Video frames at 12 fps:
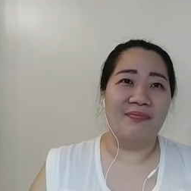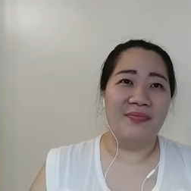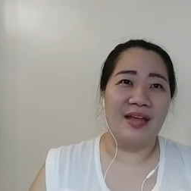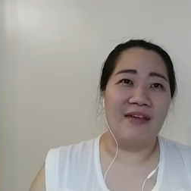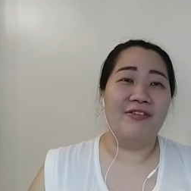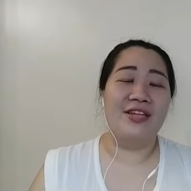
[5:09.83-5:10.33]

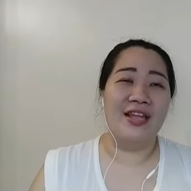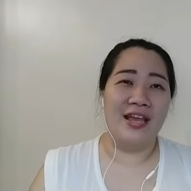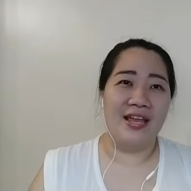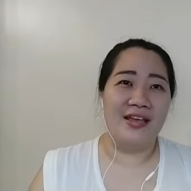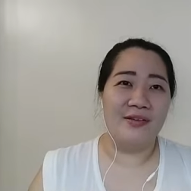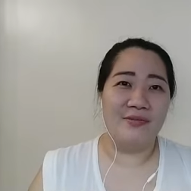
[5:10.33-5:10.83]
Every
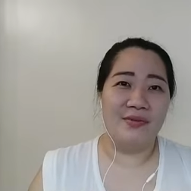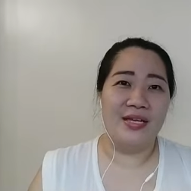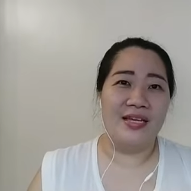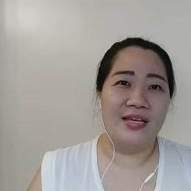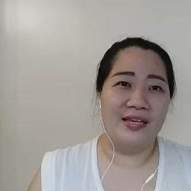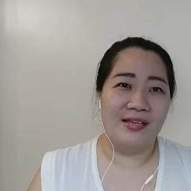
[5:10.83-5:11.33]
day
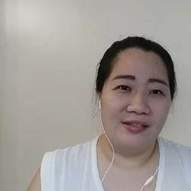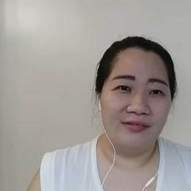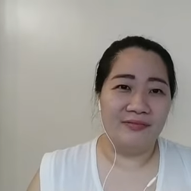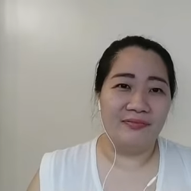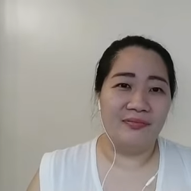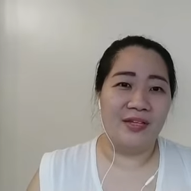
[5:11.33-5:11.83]
we
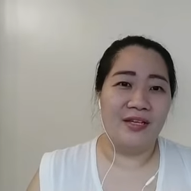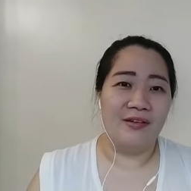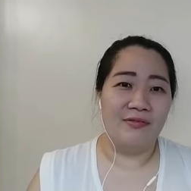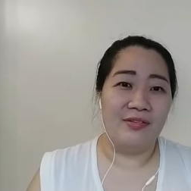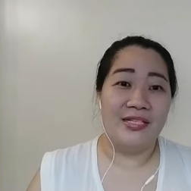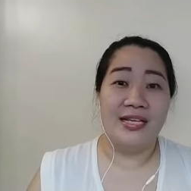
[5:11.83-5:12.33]

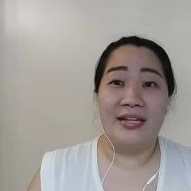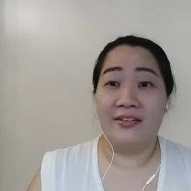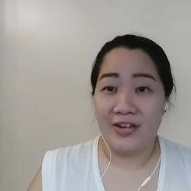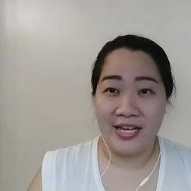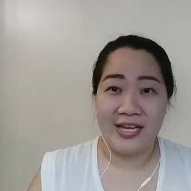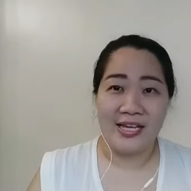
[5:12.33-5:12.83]
we send
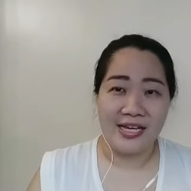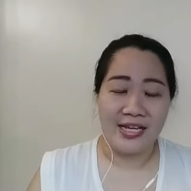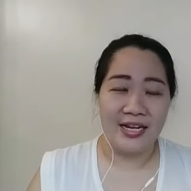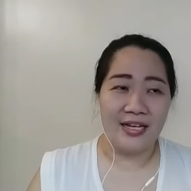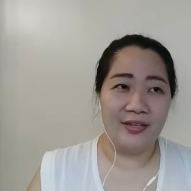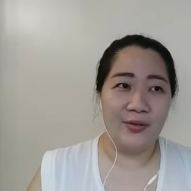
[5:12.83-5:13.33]
Reiki
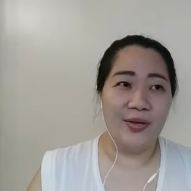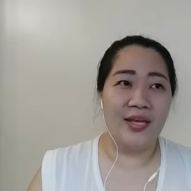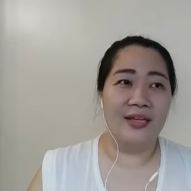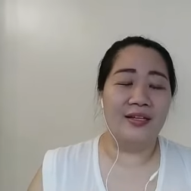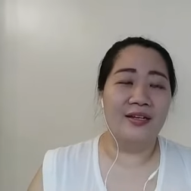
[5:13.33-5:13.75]
healing to it.